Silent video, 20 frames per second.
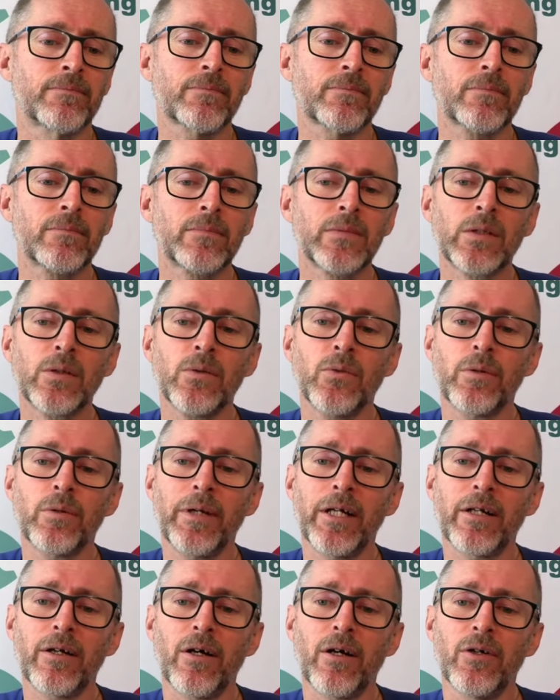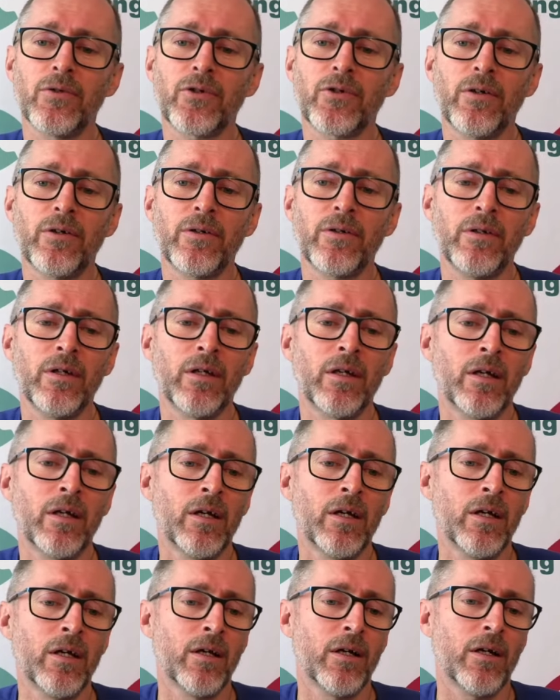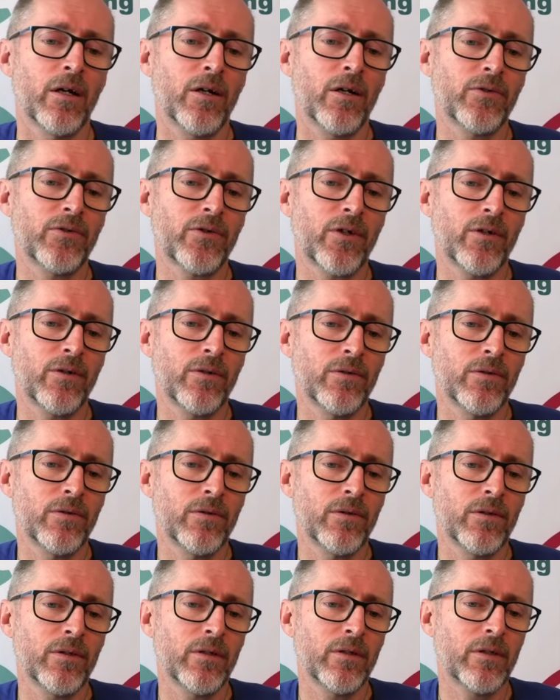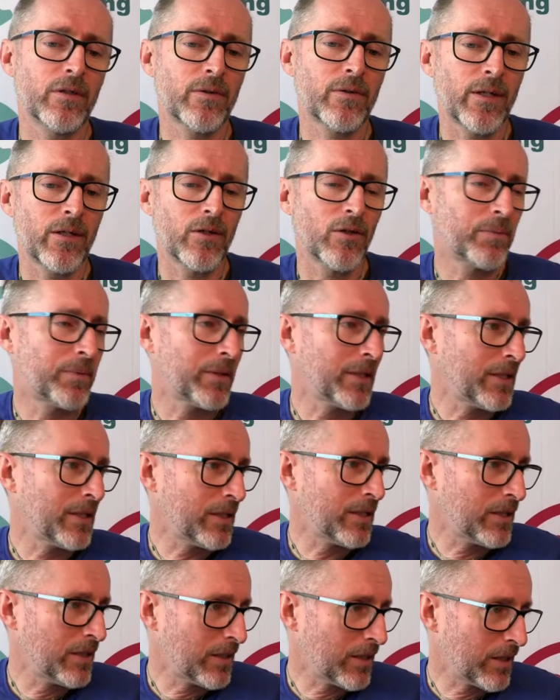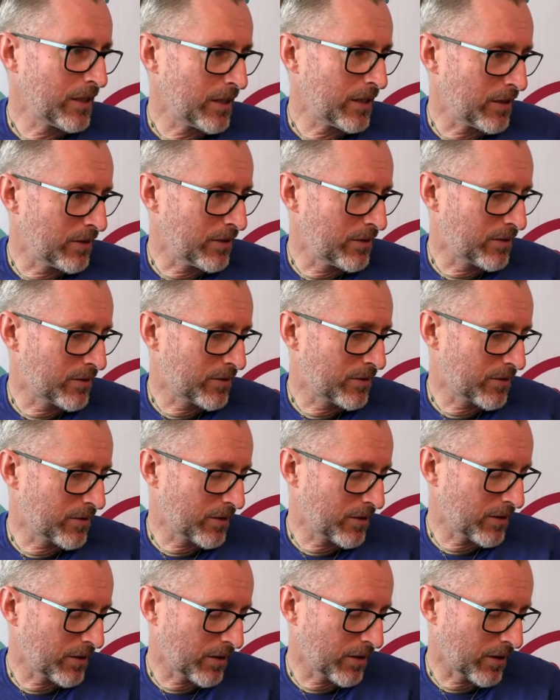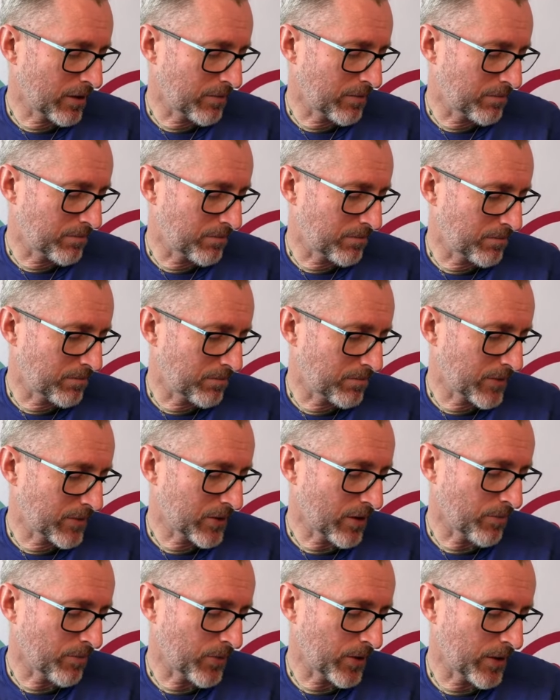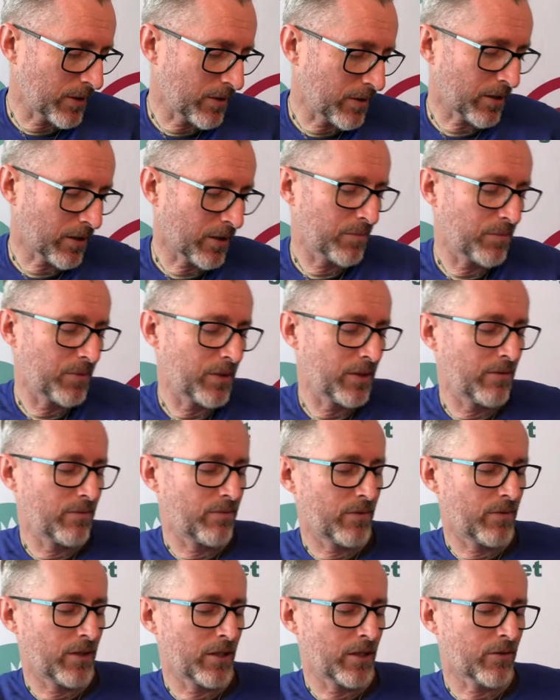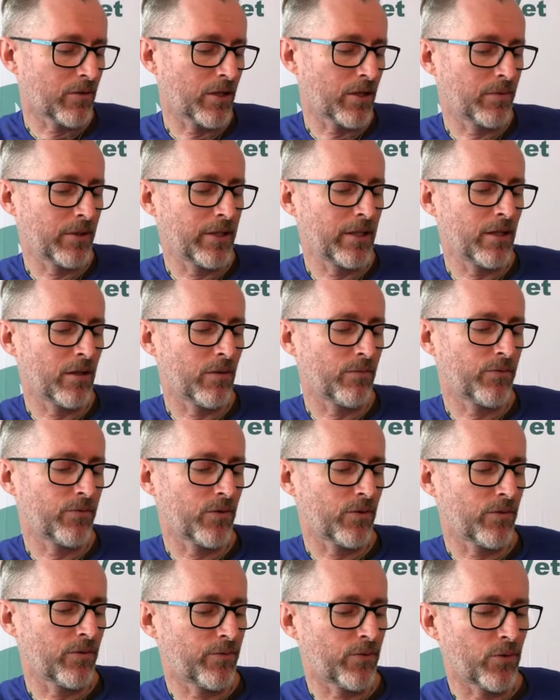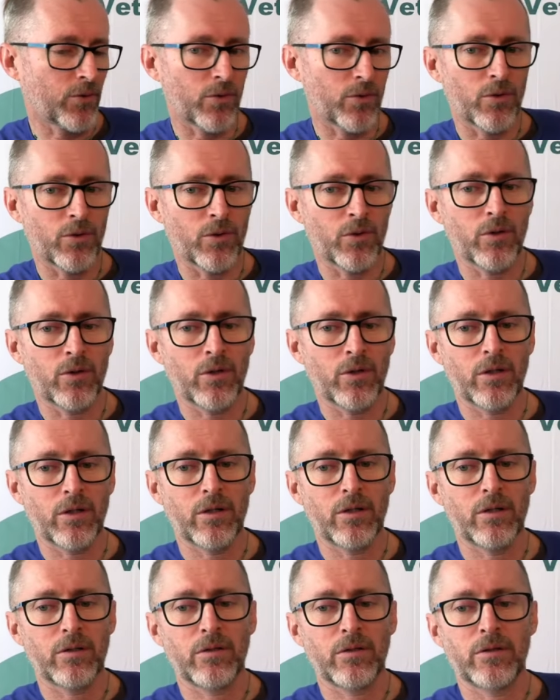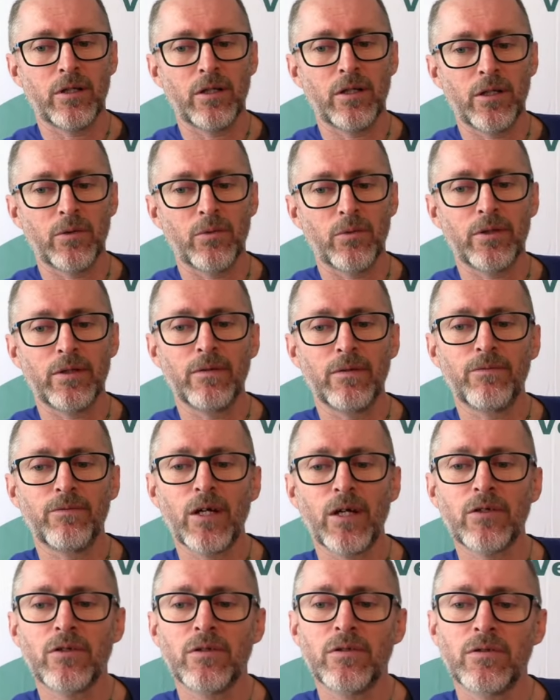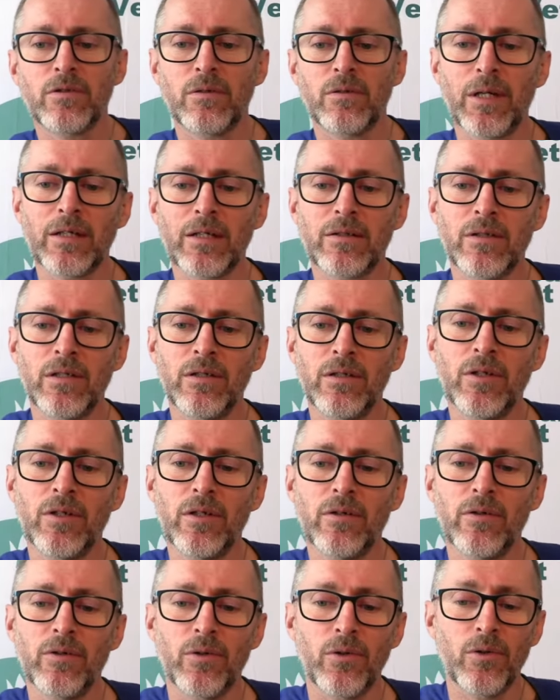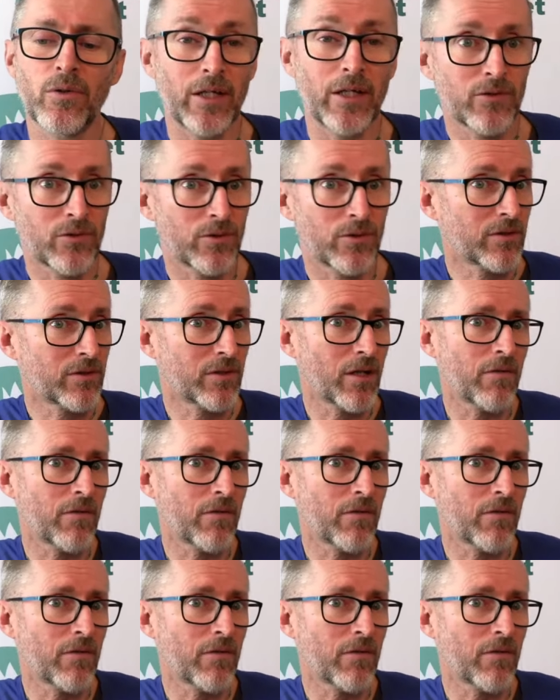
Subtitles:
What about ozone? Ozone therapy is something that can be incredibly helpful for dealing with infections and bacteria and all that sort of stuff.